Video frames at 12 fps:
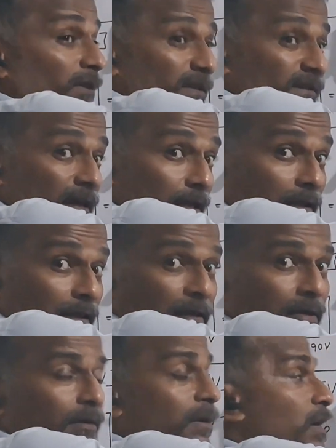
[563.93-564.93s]
the
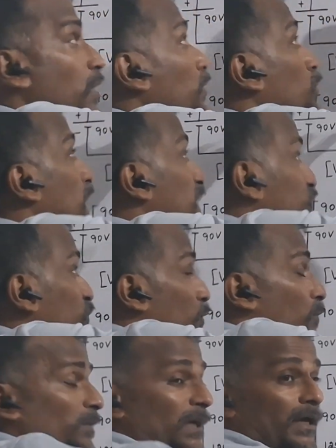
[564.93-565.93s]
circuit,
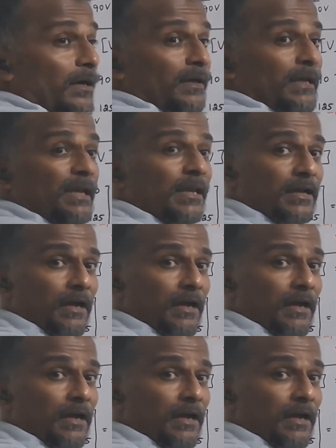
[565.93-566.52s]
assume any